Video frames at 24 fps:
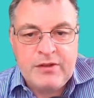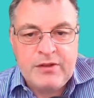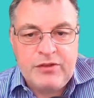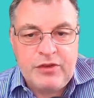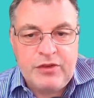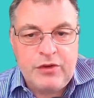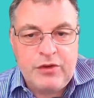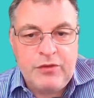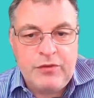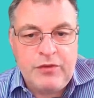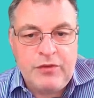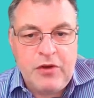
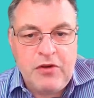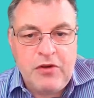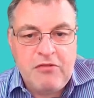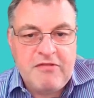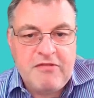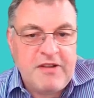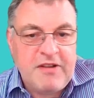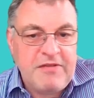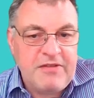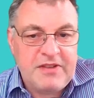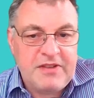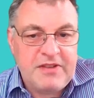So
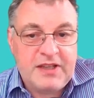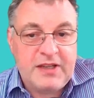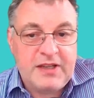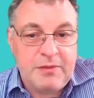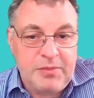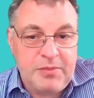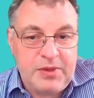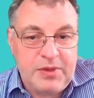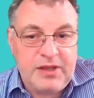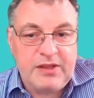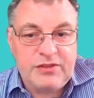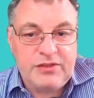far, everything
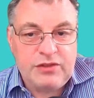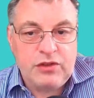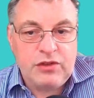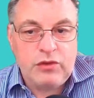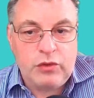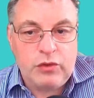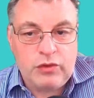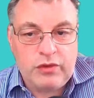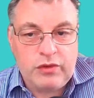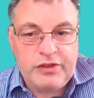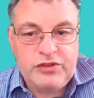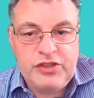appears to
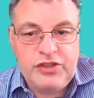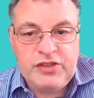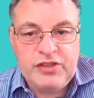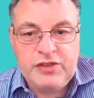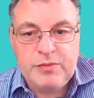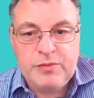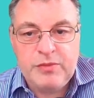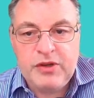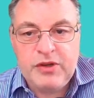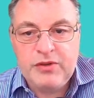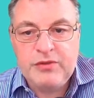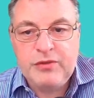look
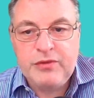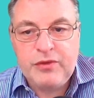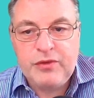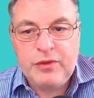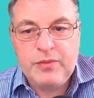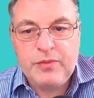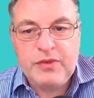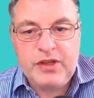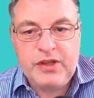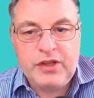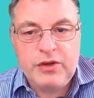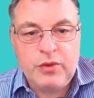legitimate
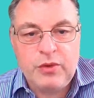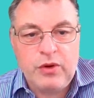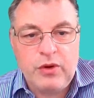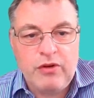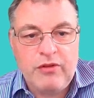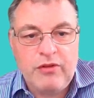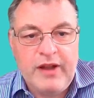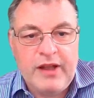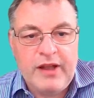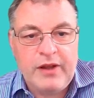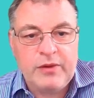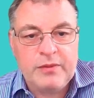from the
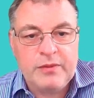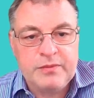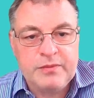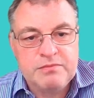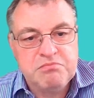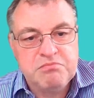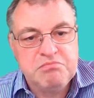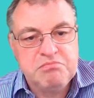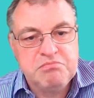URL.